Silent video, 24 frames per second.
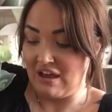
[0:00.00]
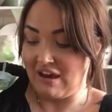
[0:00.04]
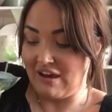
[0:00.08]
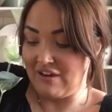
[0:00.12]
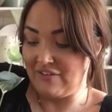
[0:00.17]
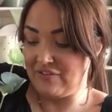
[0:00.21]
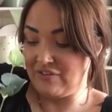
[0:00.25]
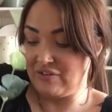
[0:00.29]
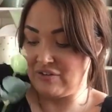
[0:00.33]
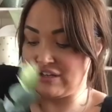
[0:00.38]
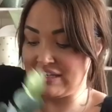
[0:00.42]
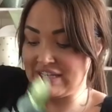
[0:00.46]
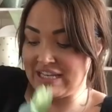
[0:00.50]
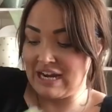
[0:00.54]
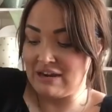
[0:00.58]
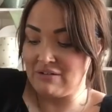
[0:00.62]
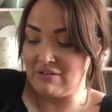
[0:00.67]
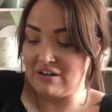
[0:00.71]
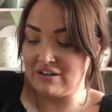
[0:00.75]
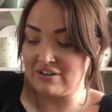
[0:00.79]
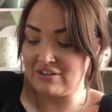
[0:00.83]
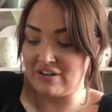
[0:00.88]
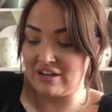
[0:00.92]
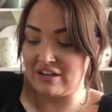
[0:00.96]
I feel like
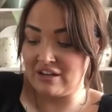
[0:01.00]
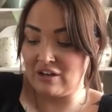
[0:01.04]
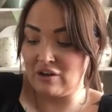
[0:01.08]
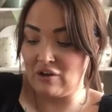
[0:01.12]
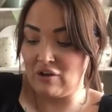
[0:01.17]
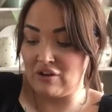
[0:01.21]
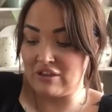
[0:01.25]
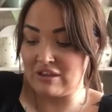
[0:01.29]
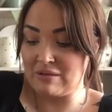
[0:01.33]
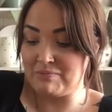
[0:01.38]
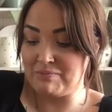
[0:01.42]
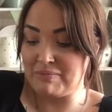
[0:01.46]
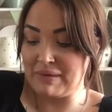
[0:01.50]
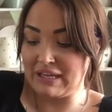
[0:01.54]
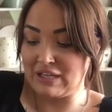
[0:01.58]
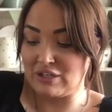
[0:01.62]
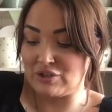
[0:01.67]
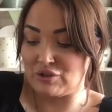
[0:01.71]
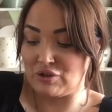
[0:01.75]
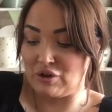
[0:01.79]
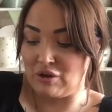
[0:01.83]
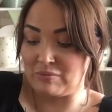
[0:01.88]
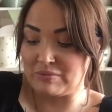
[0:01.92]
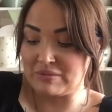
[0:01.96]
now I've done a lot of the big
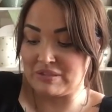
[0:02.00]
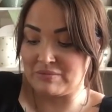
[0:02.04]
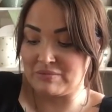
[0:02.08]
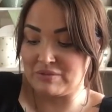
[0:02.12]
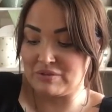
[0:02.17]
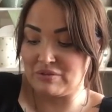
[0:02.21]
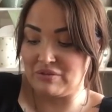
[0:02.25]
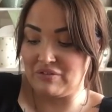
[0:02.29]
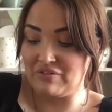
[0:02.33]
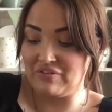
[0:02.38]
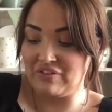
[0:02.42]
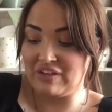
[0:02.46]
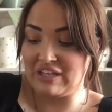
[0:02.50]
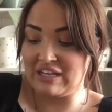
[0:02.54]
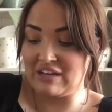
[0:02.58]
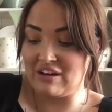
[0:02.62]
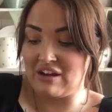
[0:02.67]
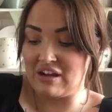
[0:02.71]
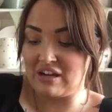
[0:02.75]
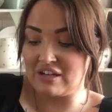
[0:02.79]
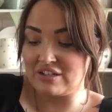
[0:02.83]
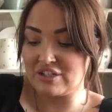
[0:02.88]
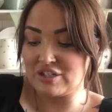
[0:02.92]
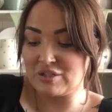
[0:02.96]
jobs, I'm sort of feeling
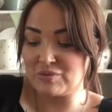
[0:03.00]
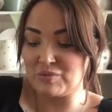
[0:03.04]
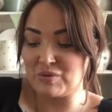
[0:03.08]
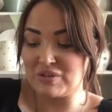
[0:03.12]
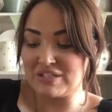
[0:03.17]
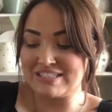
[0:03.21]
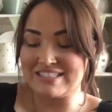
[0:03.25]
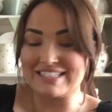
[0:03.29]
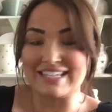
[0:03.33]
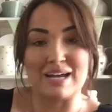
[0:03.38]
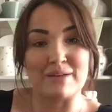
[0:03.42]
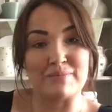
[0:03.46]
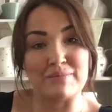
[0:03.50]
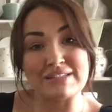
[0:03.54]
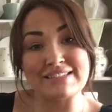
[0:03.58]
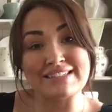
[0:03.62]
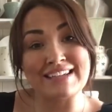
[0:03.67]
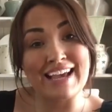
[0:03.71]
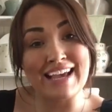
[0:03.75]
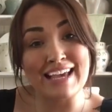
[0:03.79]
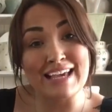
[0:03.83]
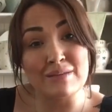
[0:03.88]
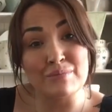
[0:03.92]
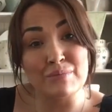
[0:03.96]
like I just want to sit up the
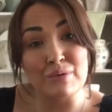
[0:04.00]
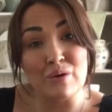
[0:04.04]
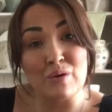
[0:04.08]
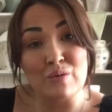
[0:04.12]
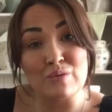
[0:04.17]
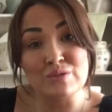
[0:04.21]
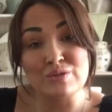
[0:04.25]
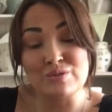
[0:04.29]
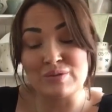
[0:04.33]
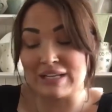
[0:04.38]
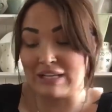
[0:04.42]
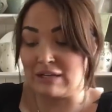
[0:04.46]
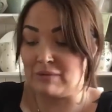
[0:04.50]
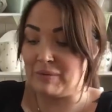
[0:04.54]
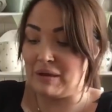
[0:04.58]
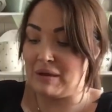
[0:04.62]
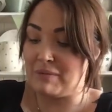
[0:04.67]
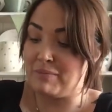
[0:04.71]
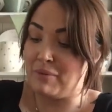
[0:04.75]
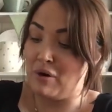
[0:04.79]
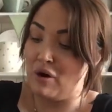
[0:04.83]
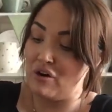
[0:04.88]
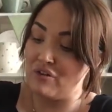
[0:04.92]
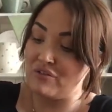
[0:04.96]
table and do a little
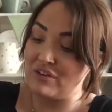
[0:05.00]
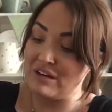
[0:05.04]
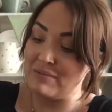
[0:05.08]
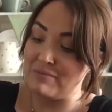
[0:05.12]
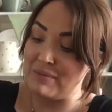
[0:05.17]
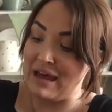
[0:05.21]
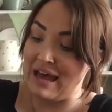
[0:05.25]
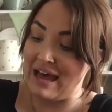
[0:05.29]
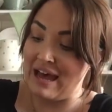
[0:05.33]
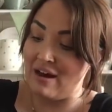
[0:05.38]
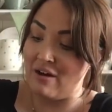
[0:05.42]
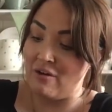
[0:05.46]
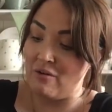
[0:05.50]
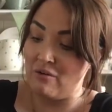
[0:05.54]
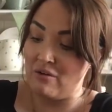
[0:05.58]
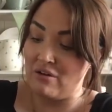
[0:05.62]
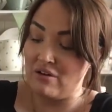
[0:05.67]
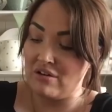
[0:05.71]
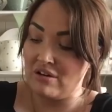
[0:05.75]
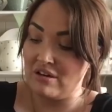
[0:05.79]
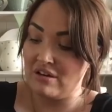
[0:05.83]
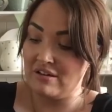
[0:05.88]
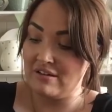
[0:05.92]
bit of pottery about.